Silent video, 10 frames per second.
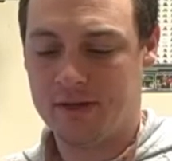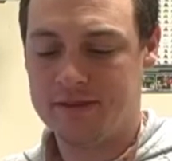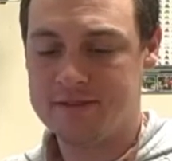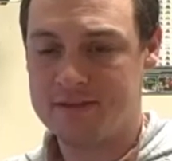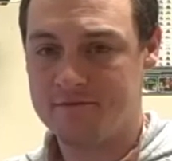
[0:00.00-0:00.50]

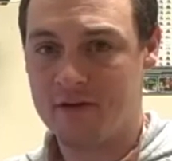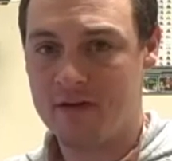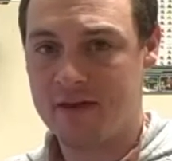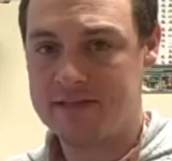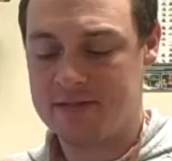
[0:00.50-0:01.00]
this is a
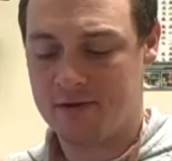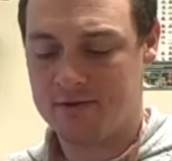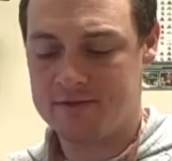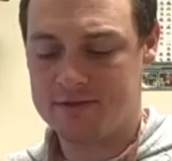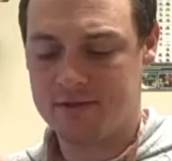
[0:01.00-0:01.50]
5/8
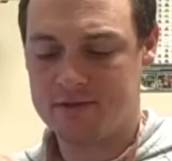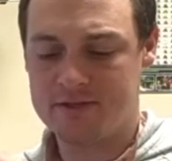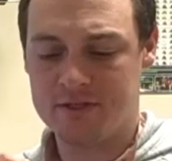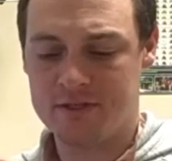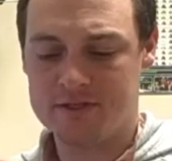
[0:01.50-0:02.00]
ounce. This
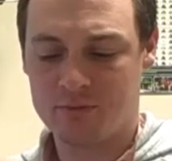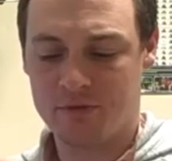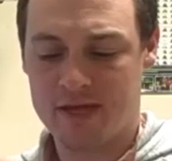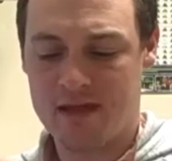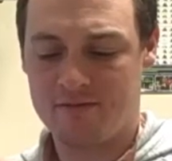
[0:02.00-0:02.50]
doesn't
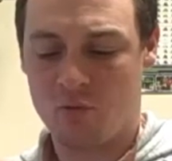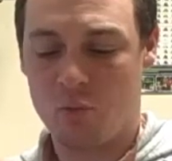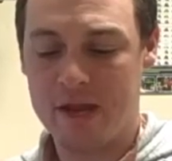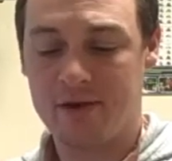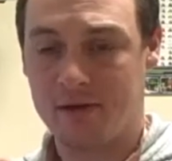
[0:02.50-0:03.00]
really have a
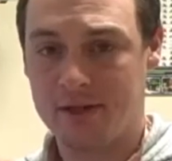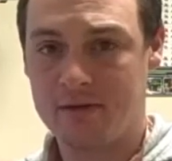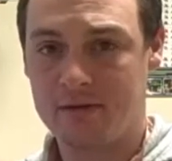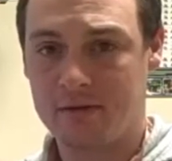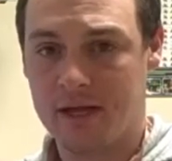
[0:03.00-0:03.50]
weight on it
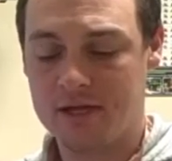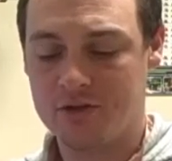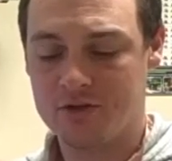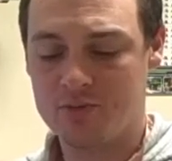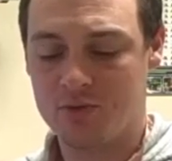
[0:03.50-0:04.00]
like
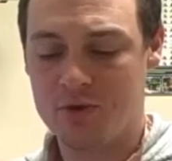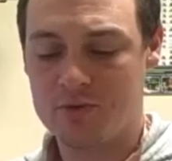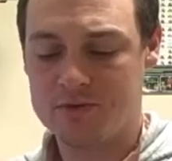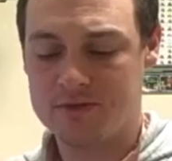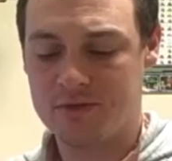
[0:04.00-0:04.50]
your
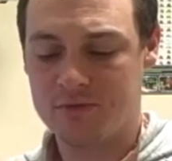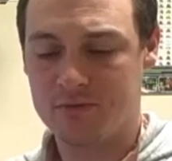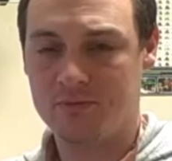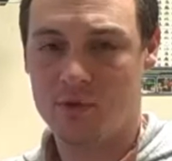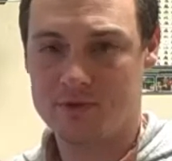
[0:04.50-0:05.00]
Spros do.
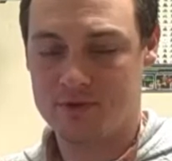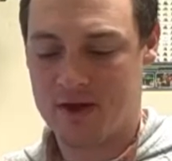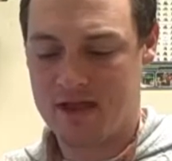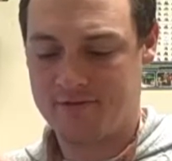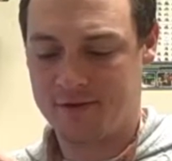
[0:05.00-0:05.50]
Of course, they're
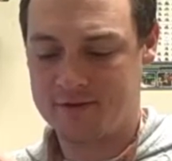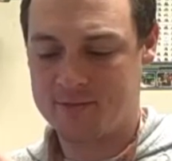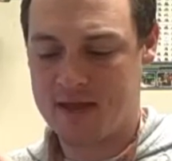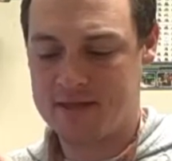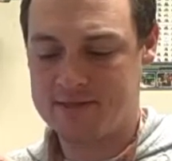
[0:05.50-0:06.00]
half-ounce
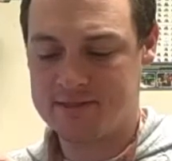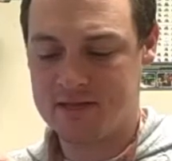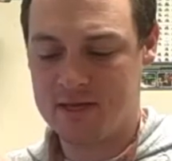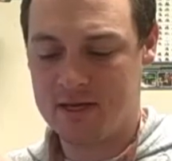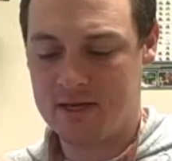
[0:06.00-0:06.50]
baits.
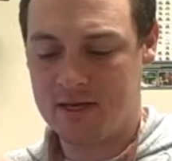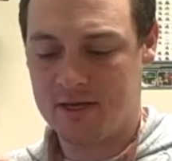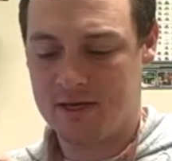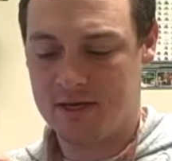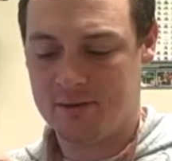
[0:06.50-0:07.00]

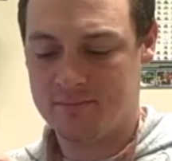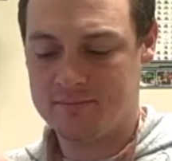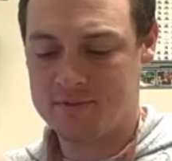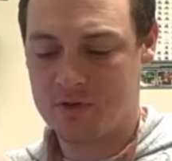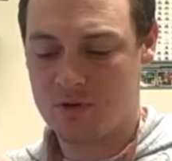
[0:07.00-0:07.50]

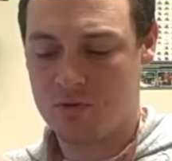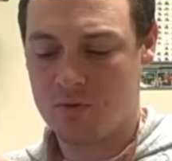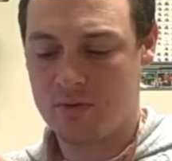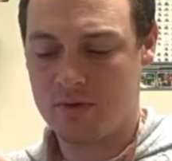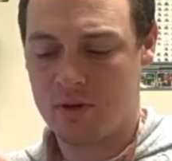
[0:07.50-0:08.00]

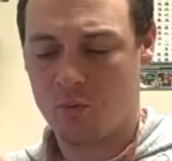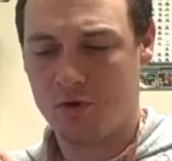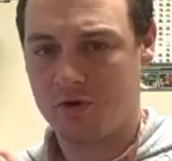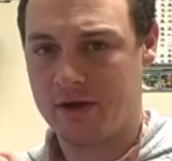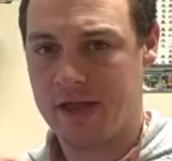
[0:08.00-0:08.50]
So I'm
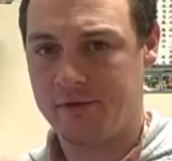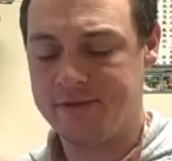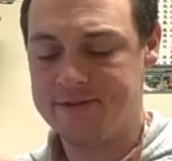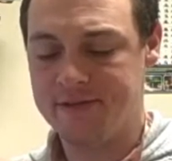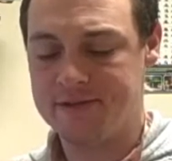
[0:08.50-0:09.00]
wondering how
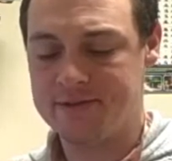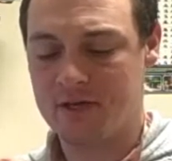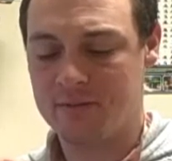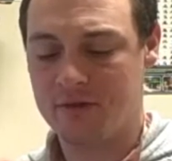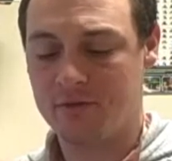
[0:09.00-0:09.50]
easy it is
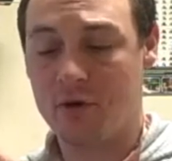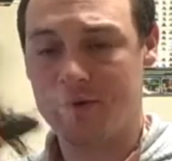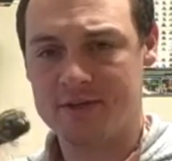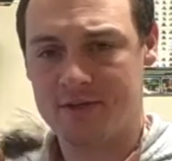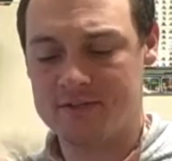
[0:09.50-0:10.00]
going to be to throw,
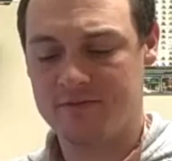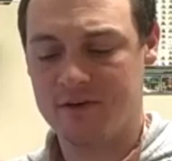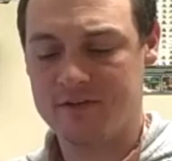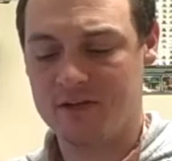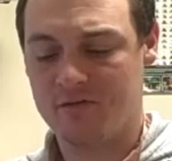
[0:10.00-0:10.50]
and it's also
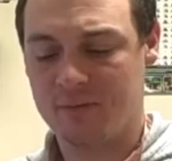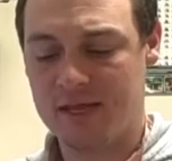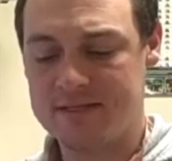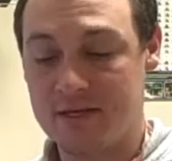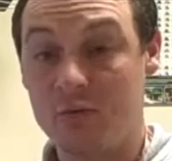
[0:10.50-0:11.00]
very tough
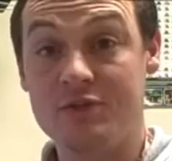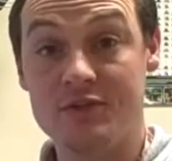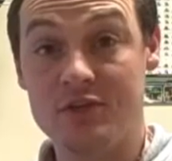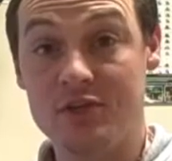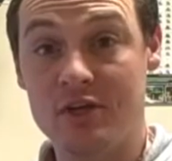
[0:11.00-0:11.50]
plastic, which
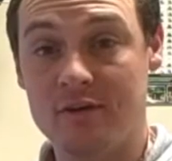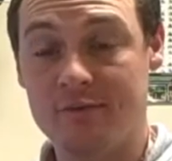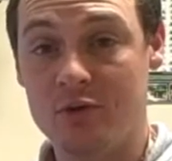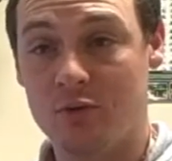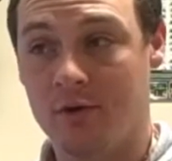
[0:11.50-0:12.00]
is good
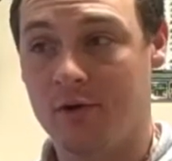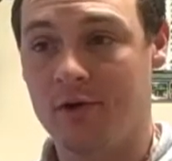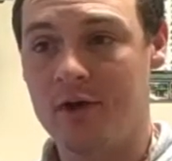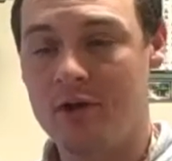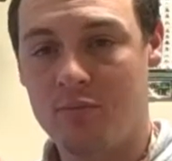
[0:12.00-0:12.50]
if you
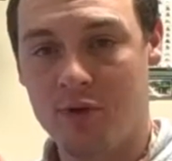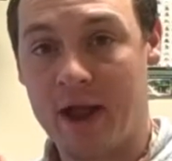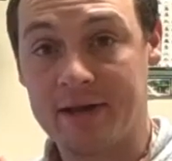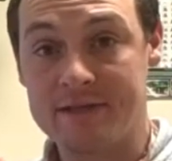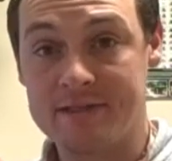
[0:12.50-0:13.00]
are
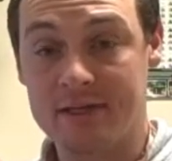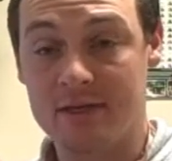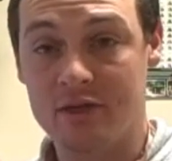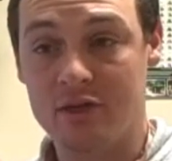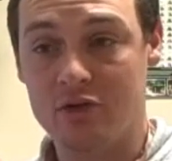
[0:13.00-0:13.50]
practiced
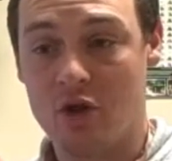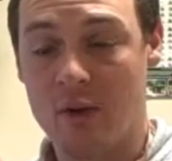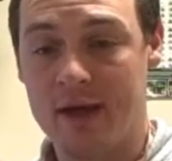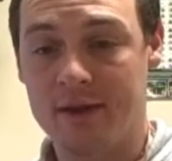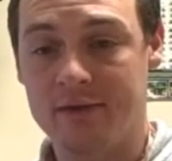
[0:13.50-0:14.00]
and you know
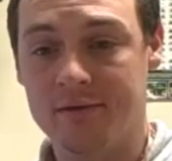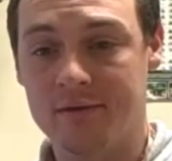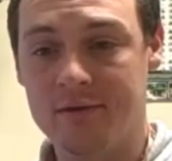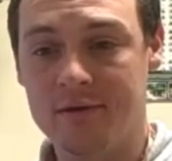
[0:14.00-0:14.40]
how to.